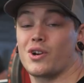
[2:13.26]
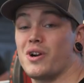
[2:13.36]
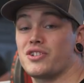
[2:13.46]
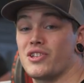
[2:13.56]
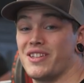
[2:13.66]
So our
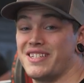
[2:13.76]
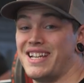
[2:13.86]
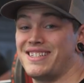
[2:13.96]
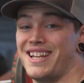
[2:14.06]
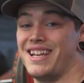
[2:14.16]
question of the
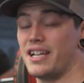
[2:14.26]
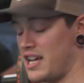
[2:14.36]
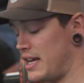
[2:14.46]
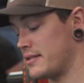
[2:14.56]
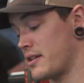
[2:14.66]
day today,
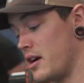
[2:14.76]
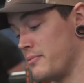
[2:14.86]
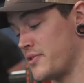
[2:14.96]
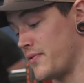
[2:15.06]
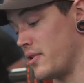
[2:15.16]
guys,
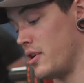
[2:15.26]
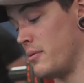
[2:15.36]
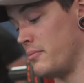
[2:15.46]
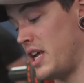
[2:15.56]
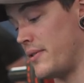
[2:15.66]
comes
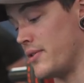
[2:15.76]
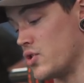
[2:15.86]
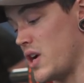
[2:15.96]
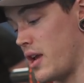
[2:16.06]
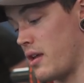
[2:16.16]
from Nathan
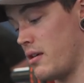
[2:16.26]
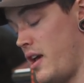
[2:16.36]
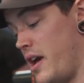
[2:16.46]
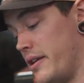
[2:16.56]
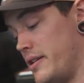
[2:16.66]
Drake.
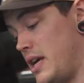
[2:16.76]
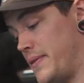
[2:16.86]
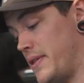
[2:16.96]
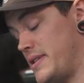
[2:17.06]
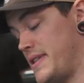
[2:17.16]
And
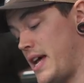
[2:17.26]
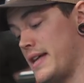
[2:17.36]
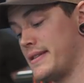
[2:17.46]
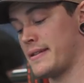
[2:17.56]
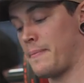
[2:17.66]
Nathan
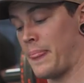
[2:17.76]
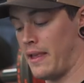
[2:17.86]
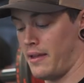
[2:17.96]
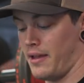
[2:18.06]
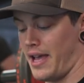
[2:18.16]
says,
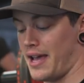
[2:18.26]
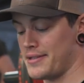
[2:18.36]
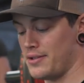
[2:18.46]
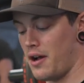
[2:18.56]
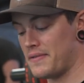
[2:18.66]

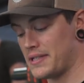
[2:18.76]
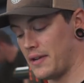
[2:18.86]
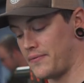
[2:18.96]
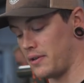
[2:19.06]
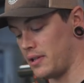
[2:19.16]
as a novice
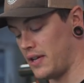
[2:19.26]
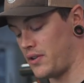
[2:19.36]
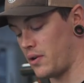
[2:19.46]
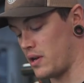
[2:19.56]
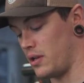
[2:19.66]
lifter,
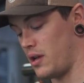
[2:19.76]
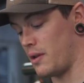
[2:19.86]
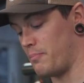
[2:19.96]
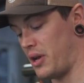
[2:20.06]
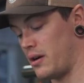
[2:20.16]
lifting around a lot
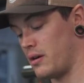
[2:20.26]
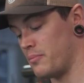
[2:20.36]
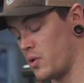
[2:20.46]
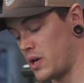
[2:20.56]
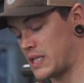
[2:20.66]
of better,
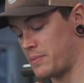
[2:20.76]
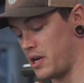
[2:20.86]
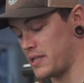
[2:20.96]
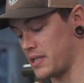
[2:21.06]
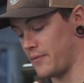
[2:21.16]
more
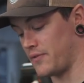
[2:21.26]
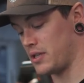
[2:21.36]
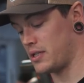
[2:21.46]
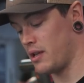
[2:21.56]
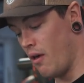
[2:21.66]
experienced
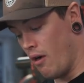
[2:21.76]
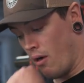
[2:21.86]
lifters,